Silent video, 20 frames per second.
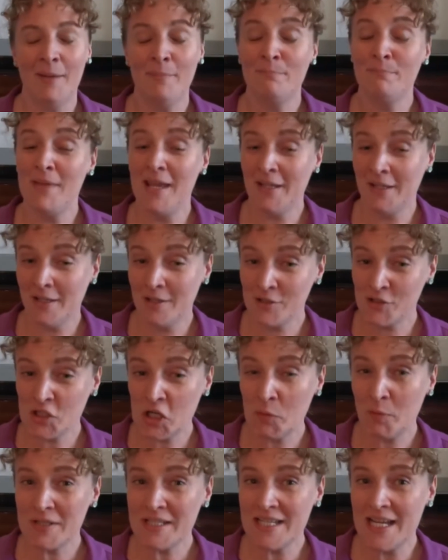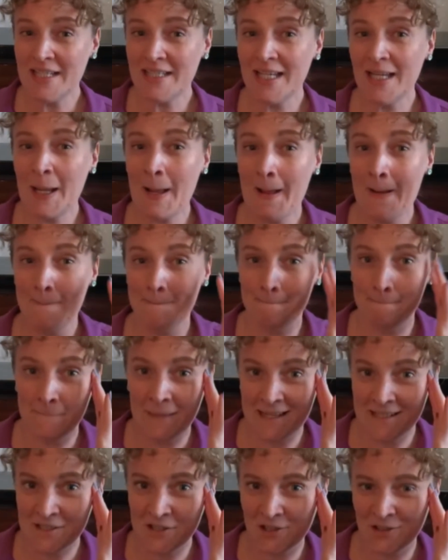making sure we're taking
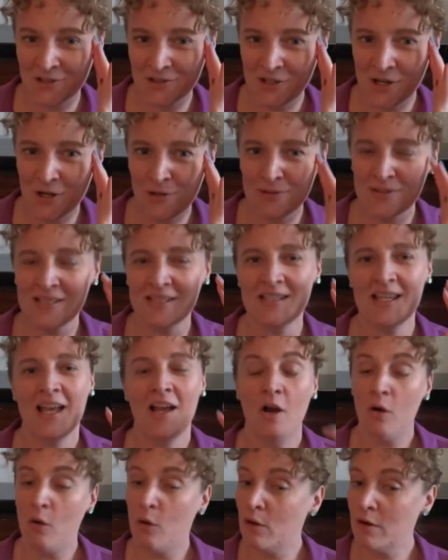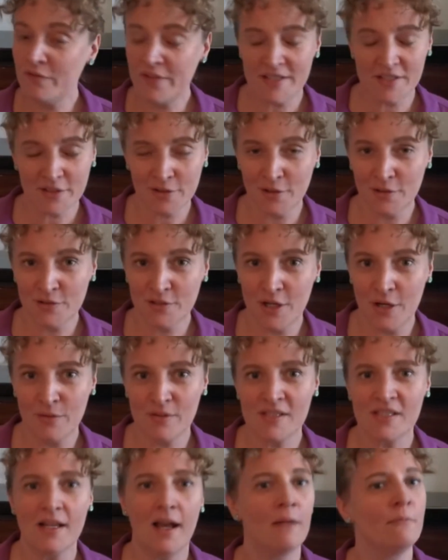mental notes or physical
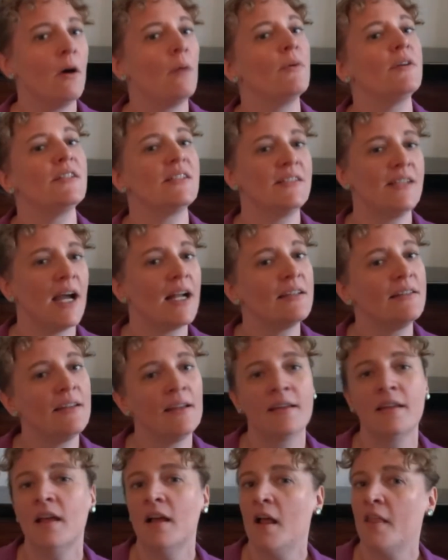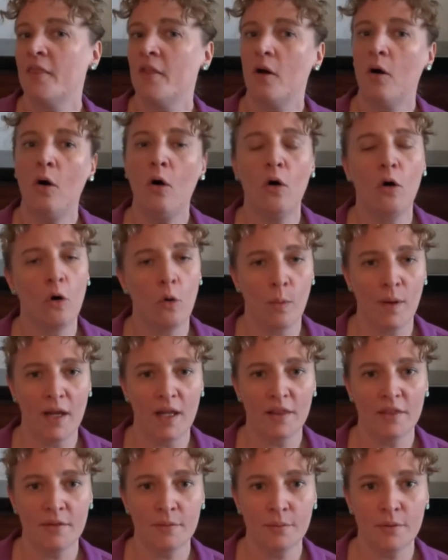notes on what we're detecting the whole way
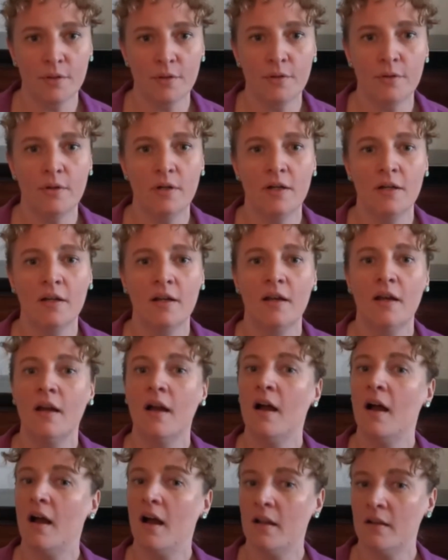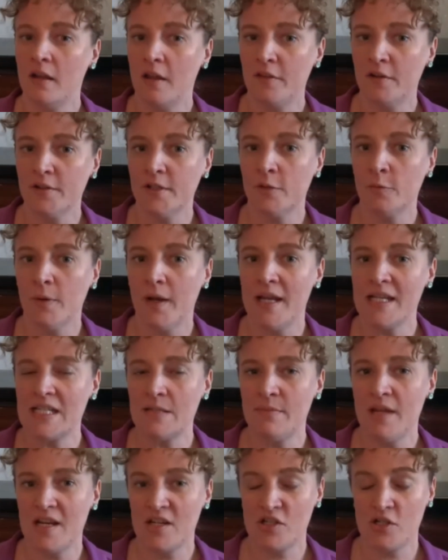through. Another good way to
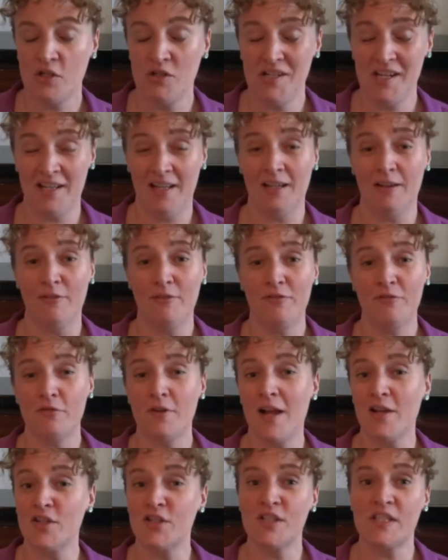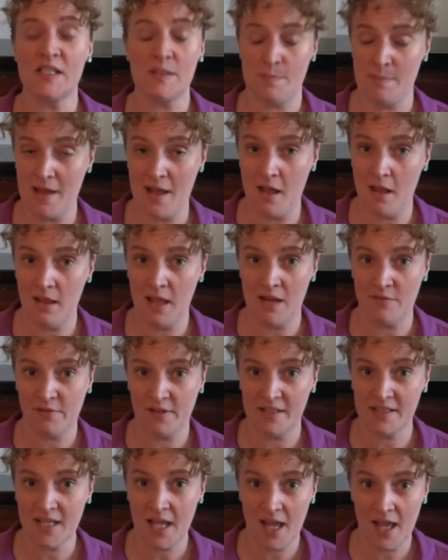make sure you're getting a fresh smell
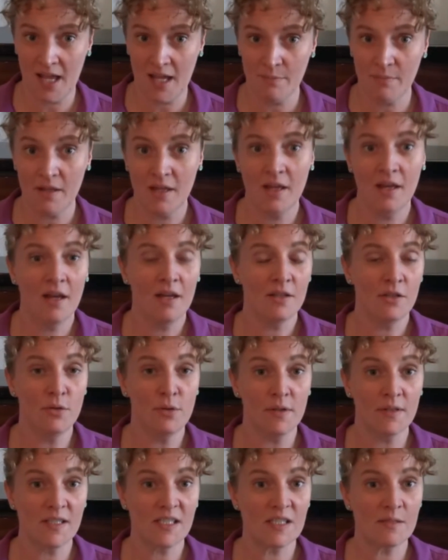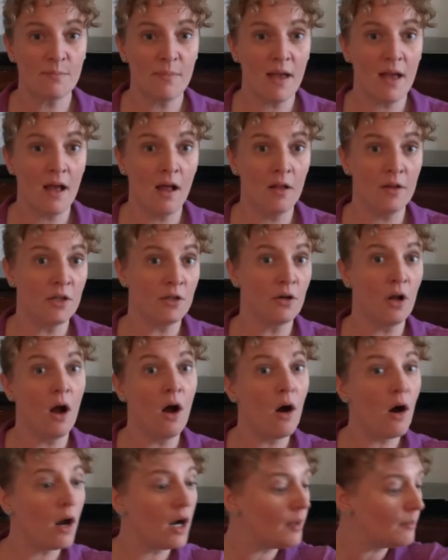every time, you can smell your
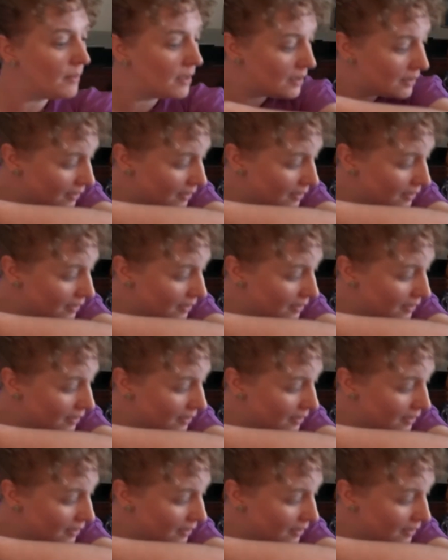arm